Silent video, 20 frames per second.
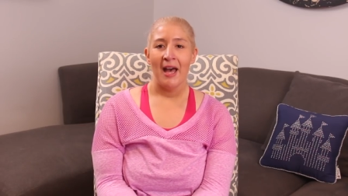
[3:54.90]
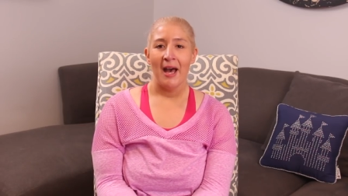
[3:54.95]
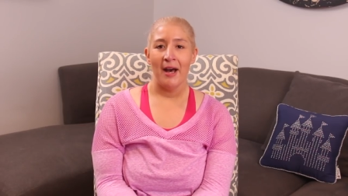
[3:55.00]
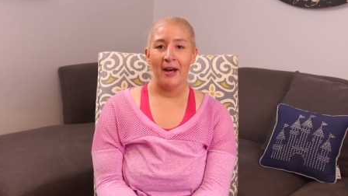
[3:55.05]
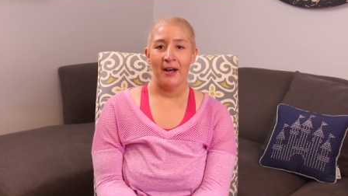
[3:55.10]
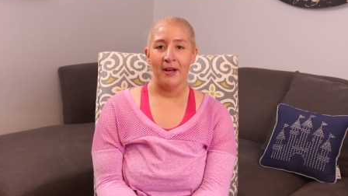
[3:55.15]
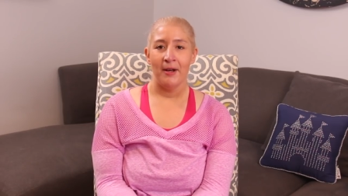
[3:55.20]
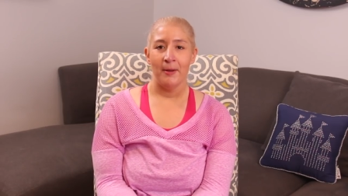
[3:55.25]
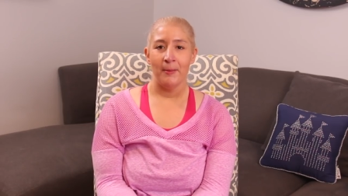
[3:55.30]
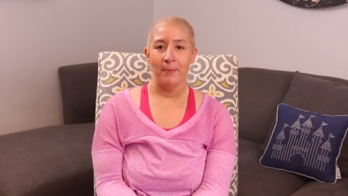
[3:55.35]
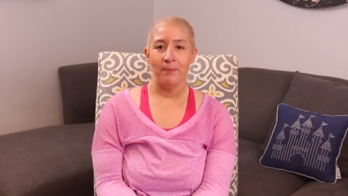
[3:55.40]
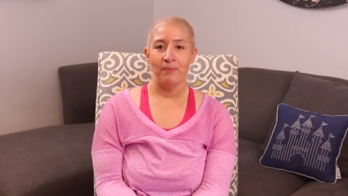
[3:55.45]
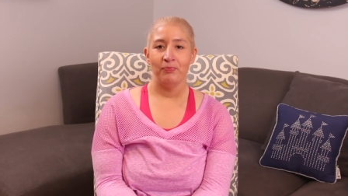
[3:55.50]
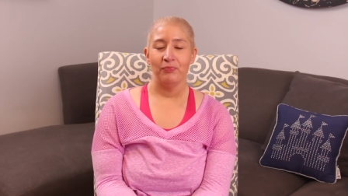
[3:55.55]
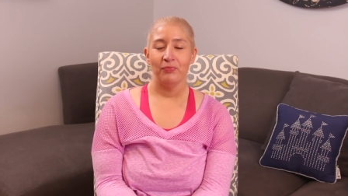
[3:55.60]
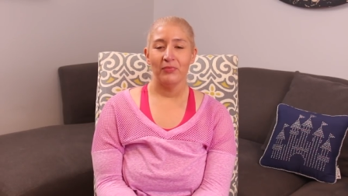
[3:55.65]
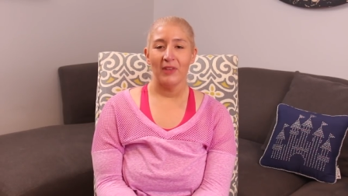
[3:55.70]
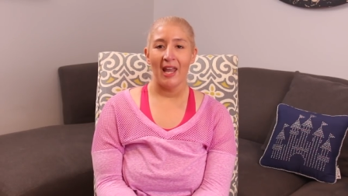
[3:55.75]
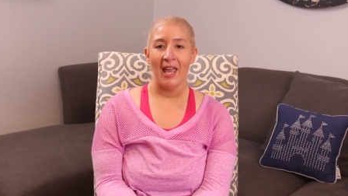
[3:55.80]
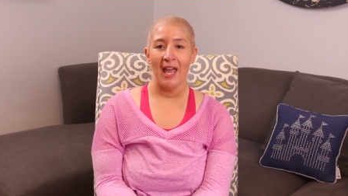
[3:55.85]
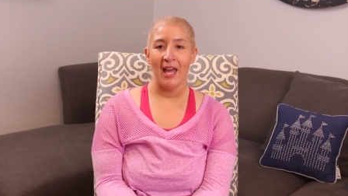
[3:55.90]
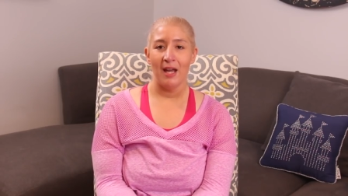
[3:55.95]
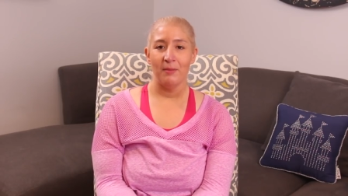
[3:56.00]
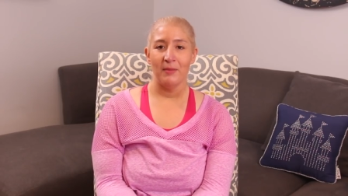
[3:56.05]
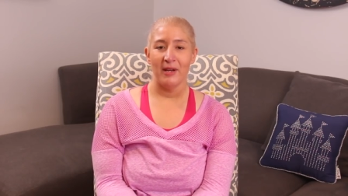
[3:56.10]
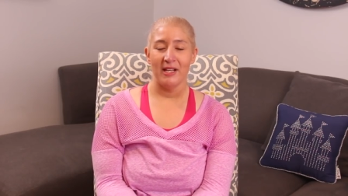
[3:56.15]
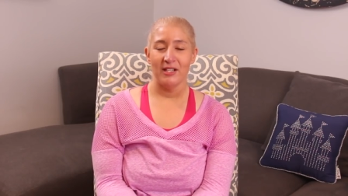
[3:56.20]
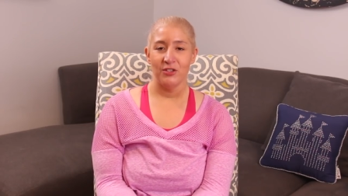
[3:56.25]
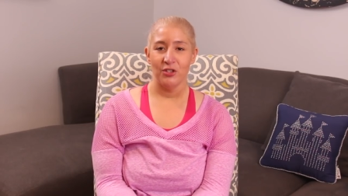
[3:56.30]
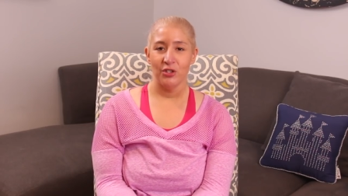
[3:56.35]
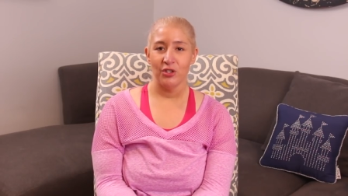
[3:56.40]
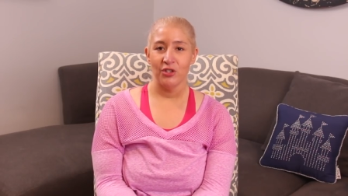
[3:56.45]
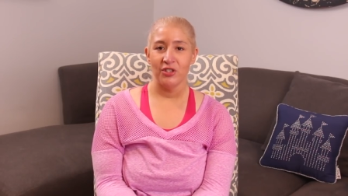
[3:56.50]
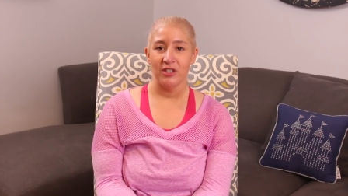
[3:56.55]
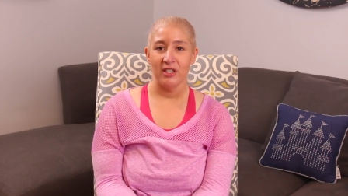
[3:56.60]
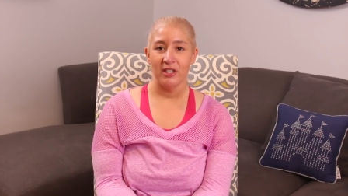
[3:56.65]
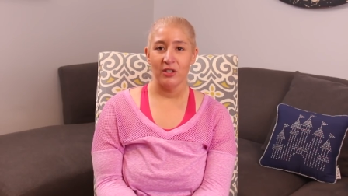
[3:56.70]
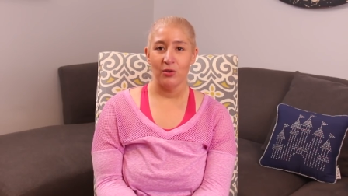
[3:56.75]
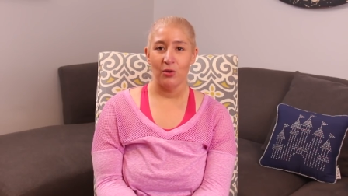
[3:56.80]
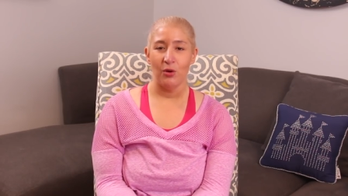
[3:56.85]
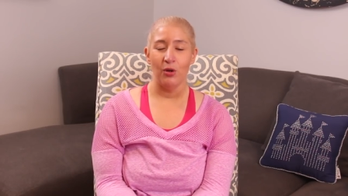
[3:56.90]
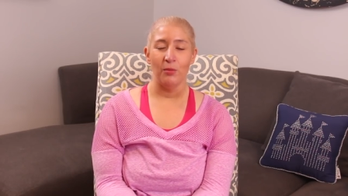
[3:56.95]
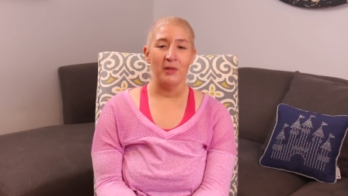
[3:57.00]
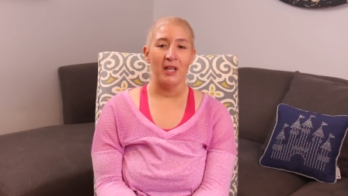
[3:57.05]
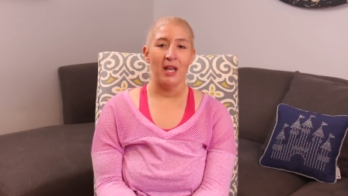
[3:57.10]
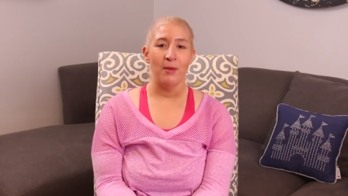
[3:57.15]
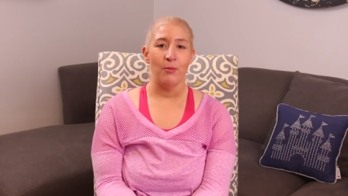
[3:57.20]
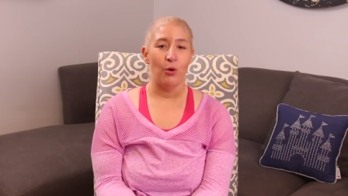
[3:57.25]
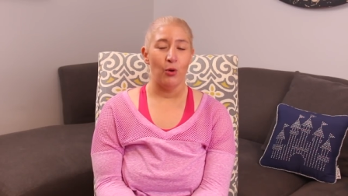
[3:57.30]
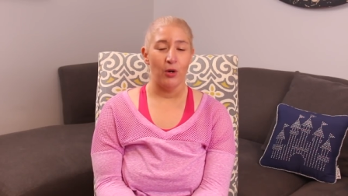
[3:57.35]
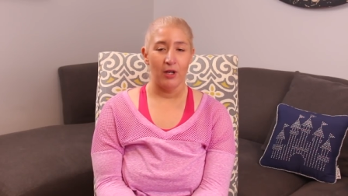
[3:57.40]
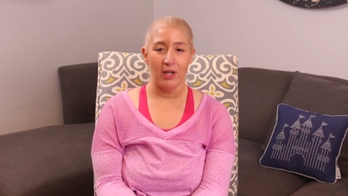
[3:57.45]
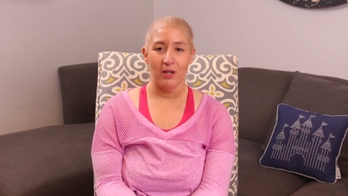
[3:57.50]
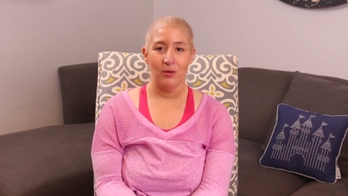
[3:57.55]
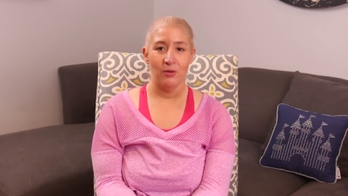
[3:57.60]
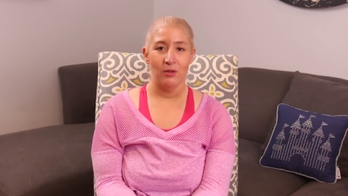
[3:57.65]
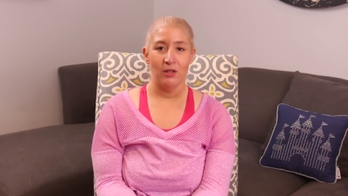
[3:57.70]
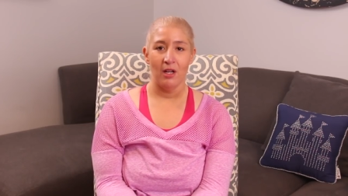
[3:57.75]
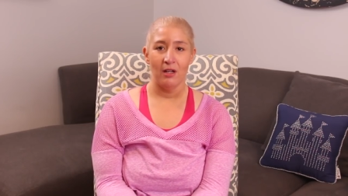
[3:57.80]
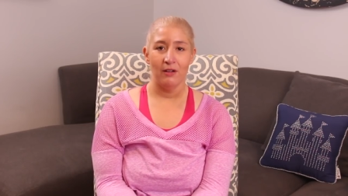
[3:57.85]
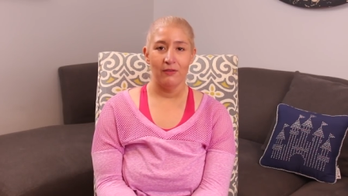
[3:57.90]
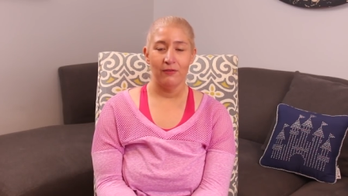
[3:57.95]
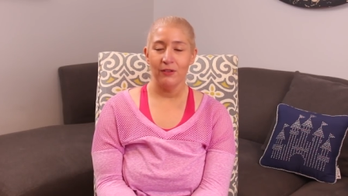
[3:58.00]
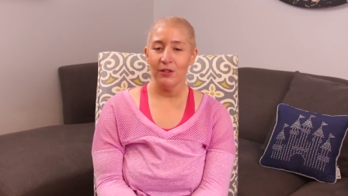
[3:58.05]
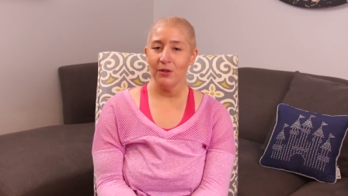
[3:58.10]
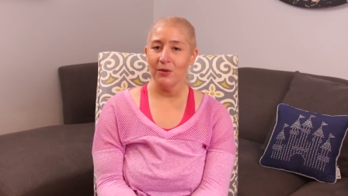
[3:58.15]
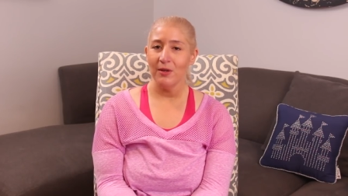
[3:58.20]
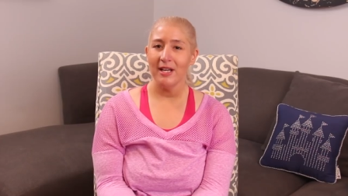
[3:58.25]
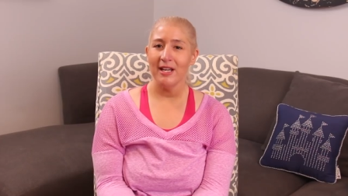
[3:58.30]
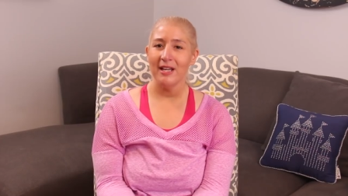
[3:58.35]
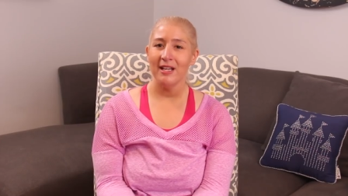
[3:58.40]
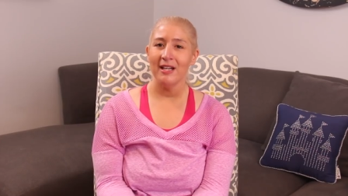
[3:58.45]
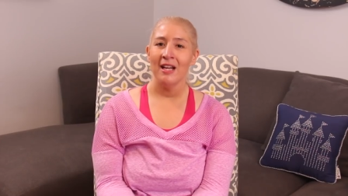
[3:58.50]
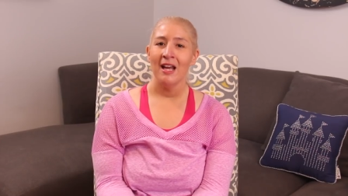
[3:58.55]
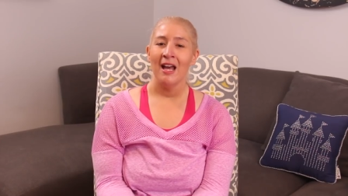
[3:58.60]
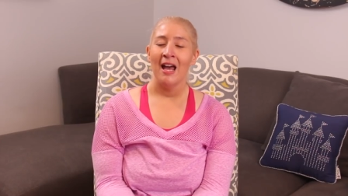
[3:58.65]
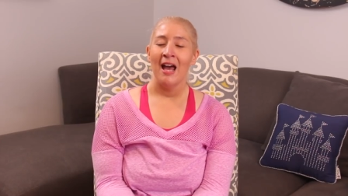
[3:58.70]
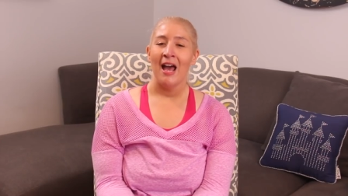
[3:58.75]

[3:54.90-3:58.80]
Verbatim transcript: Um, and my surgeon told me I'm holding on to a lot of fluid.